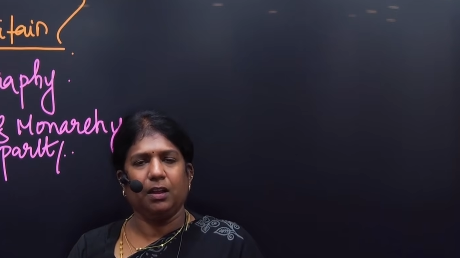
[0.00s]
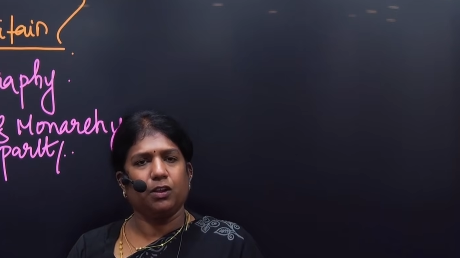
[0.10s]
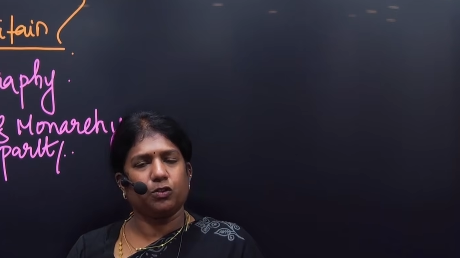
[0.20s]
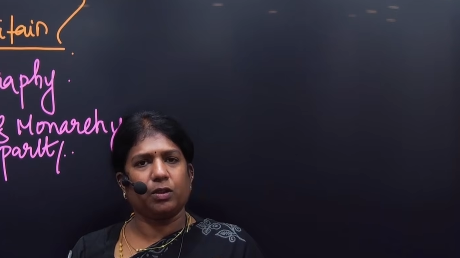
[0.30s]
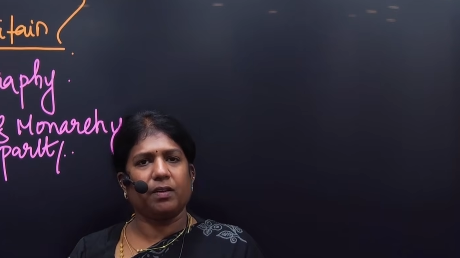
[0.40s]

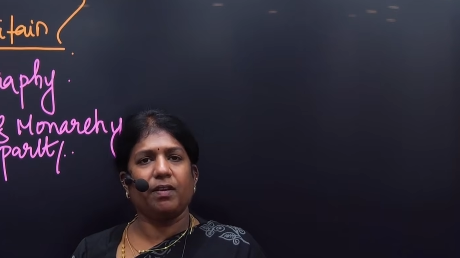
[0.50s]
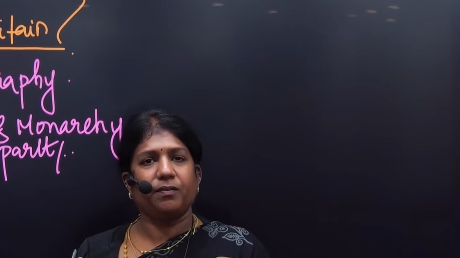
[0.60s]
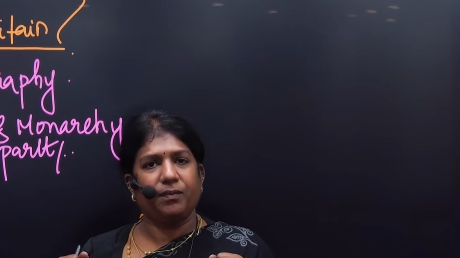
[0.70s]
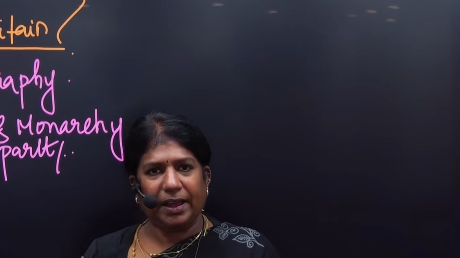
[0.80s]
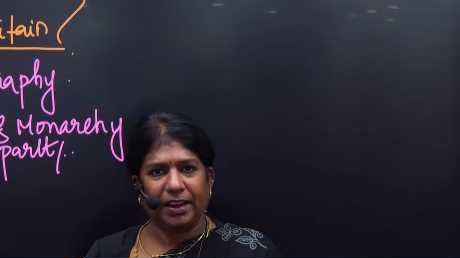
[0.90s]
So they were
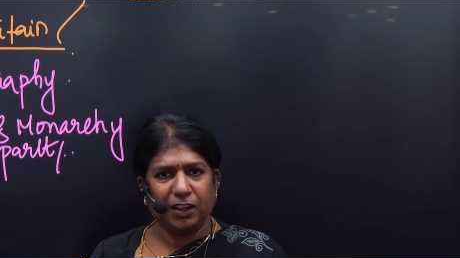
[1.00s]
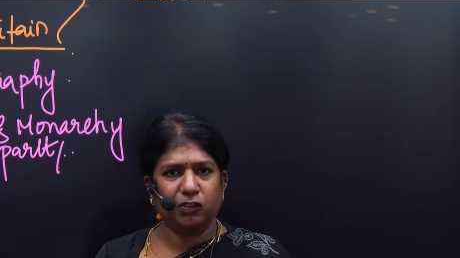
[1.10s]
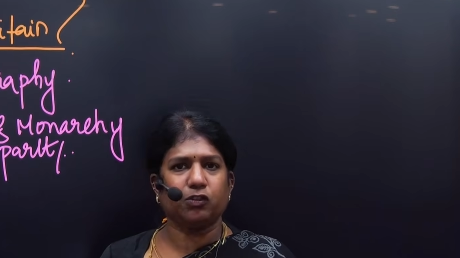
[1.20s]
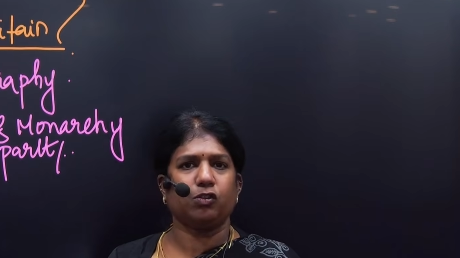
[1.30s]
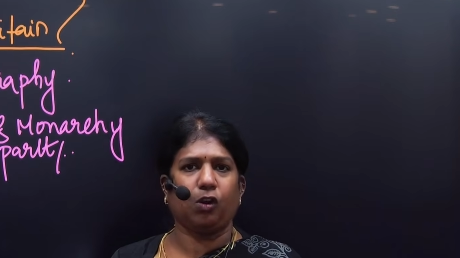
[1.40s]
very
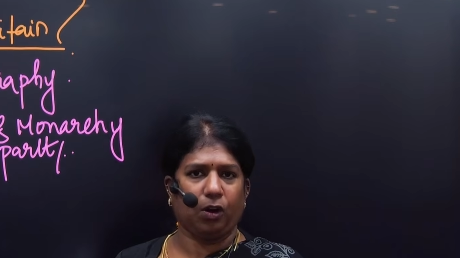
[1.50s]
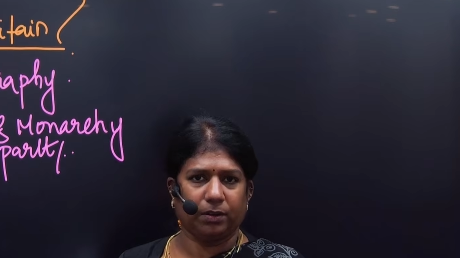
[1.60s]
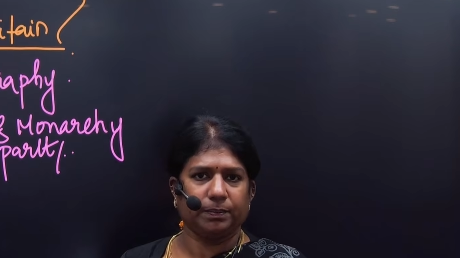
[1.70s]
strong.